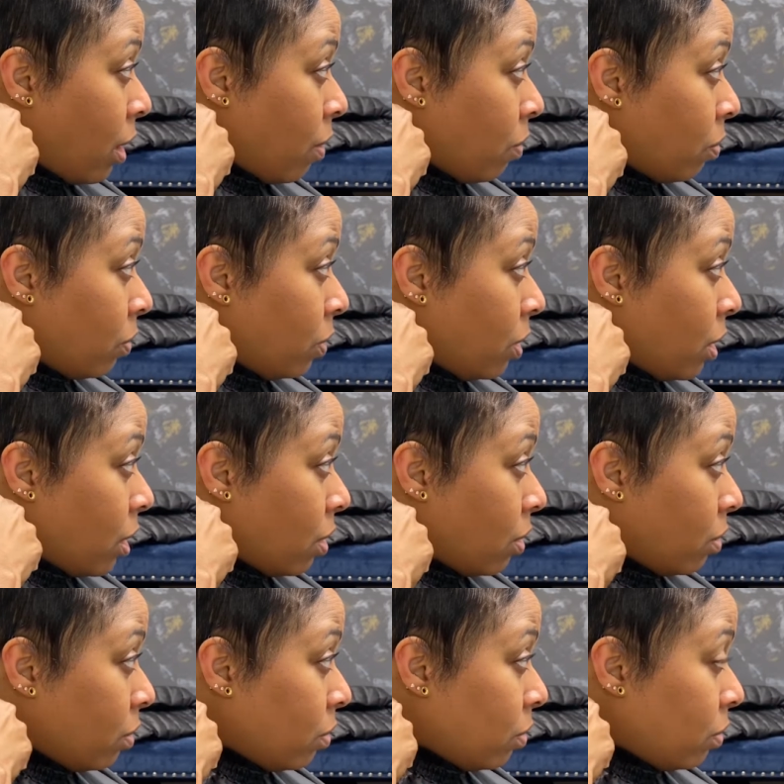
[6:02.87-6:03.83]
size, it
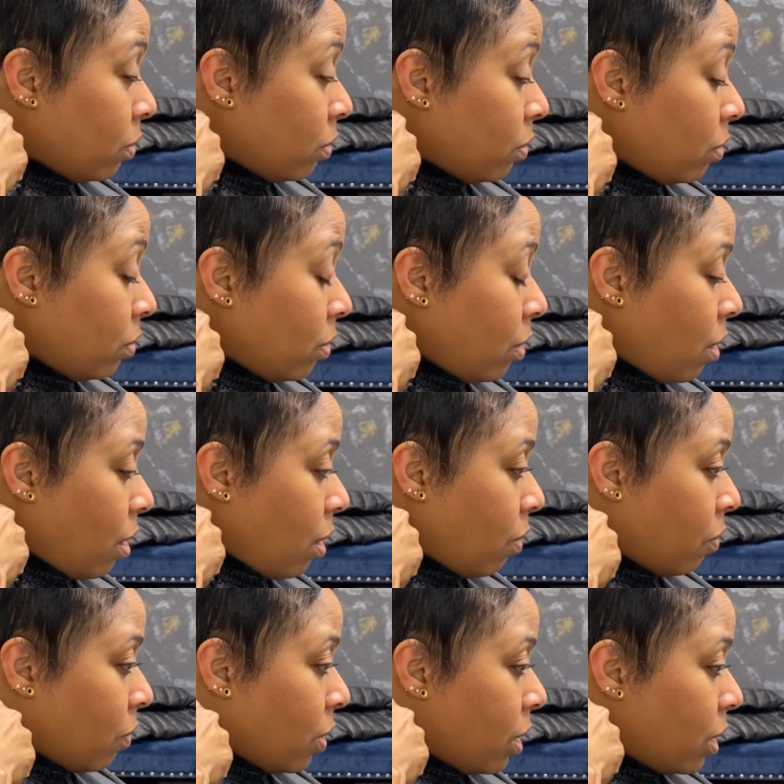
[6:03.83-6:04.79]
really makes the
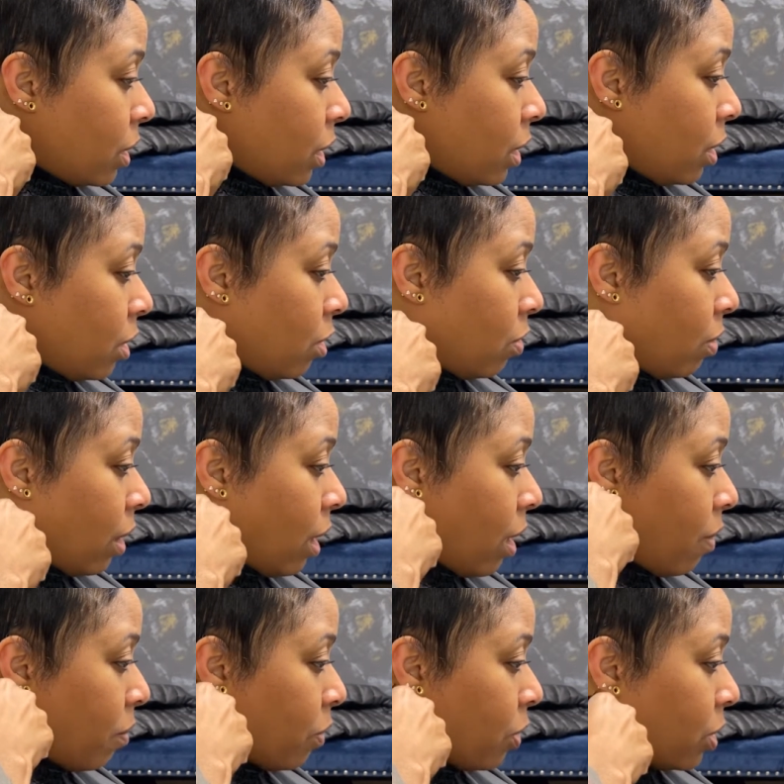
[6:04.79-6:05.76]
pixie haircut
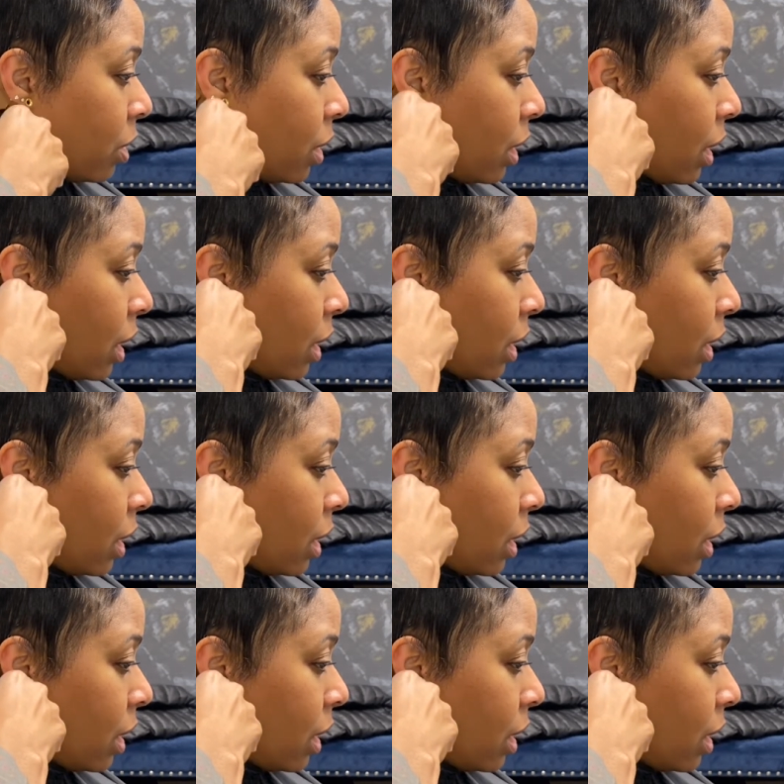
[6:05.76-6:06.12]
pop.